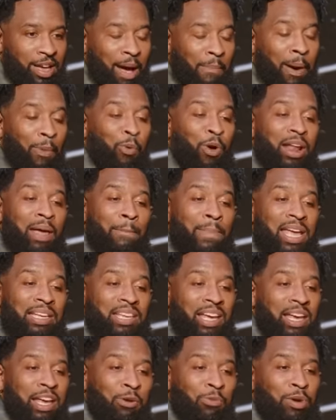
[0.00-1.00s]
but what it meant
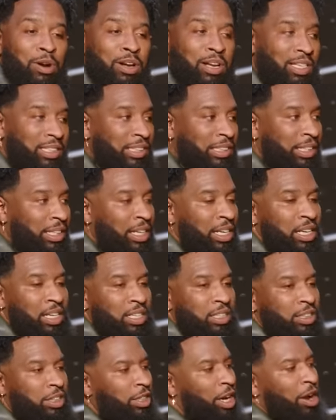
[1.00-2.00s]
to him was
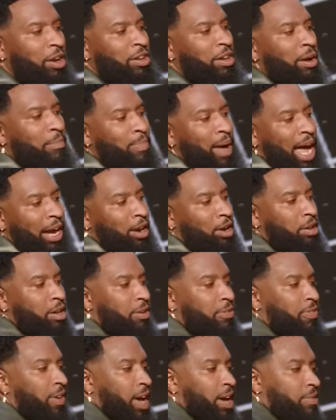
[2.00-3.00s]
turn your back on
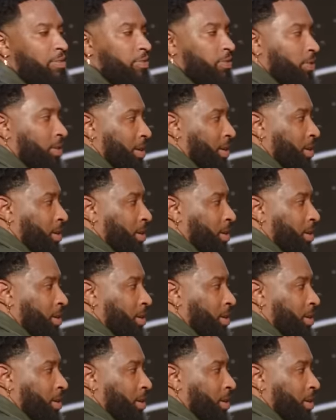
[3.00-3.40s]
your faith.